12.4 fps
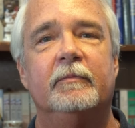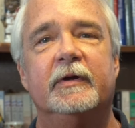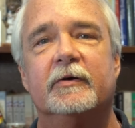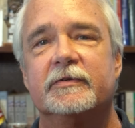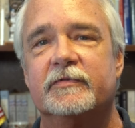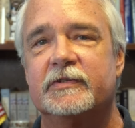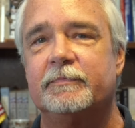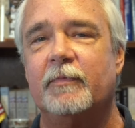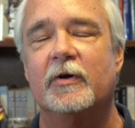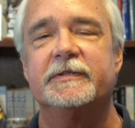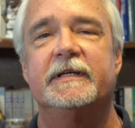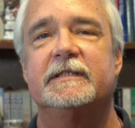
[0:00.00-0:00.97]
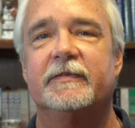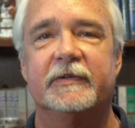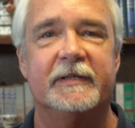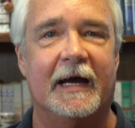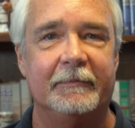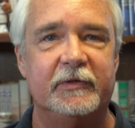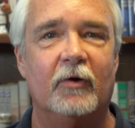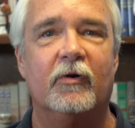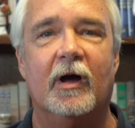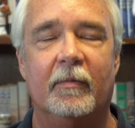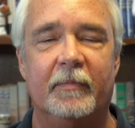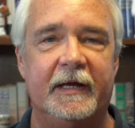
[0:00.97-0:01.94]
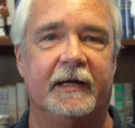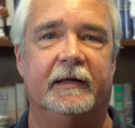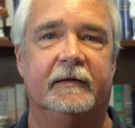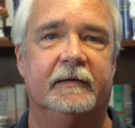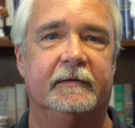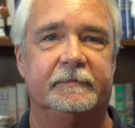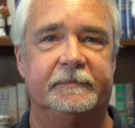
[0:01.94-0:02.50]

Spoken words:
Because the small states at the time don't come in.